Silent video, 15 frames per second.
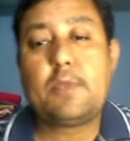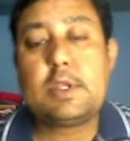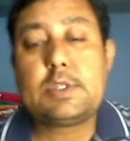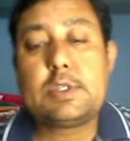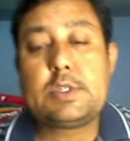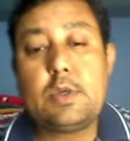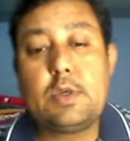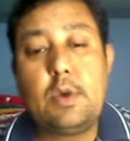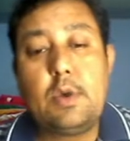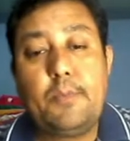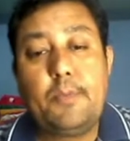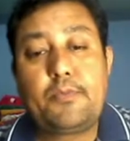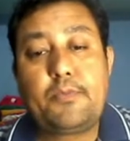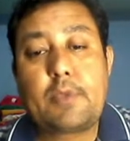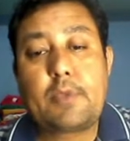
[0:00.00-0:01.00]
So
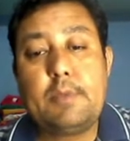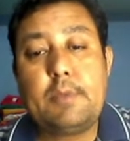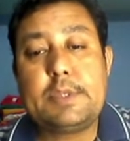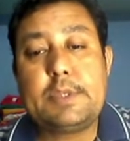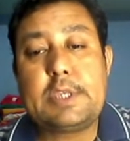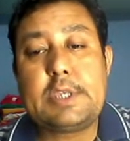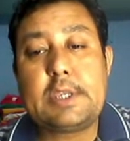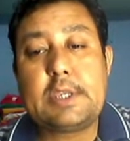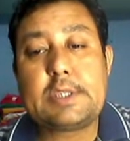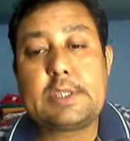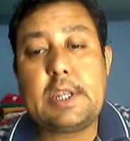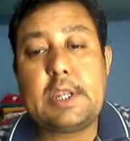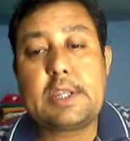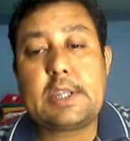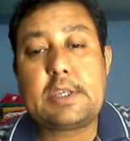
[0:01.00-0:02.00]

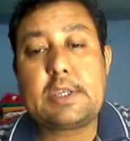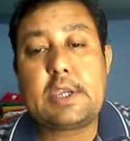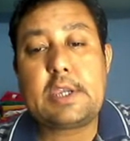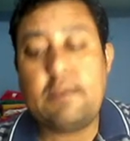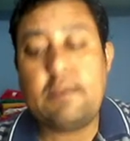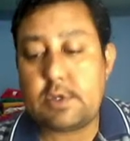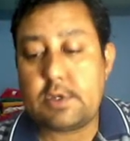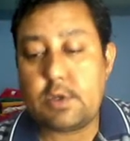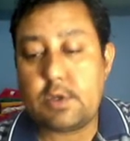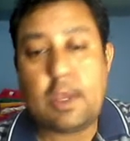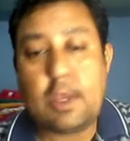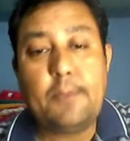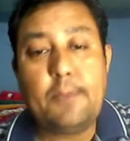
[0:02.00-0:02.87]
select keyword, sorry.